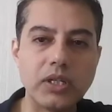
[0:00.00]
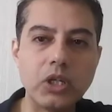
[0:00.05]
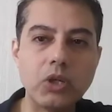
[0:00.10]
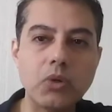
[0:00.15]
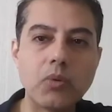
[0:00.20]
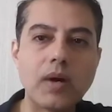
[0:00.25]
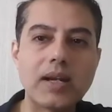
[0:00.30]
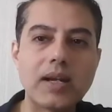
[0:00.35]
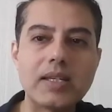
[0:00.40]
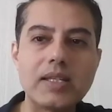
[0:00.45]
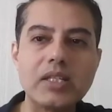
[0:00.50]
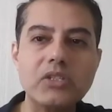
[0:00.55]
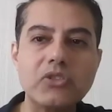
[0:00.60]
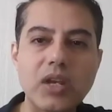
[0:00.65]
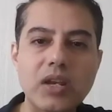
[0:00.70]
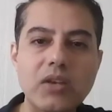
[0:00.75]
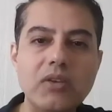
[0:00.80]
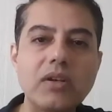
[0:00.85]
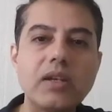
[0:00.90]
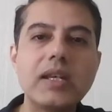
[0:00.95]
you are
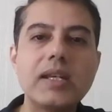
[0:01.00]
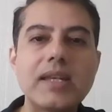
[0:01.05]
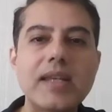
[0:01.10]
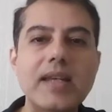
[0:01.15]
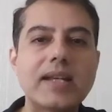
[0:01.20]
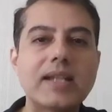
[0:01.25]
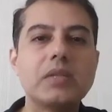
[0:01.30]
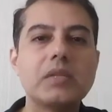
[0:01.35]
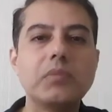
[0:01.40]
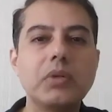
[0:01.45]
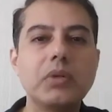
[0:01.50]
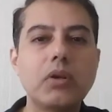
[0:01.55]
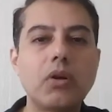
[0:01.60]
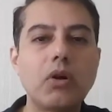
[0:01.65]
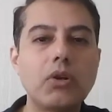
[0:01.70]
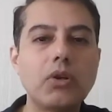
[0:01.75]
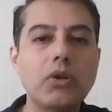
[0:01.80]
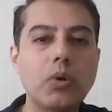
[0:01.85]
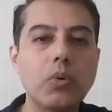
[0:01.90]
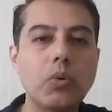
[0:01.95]
generally taxable
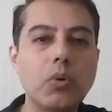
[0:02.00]
on your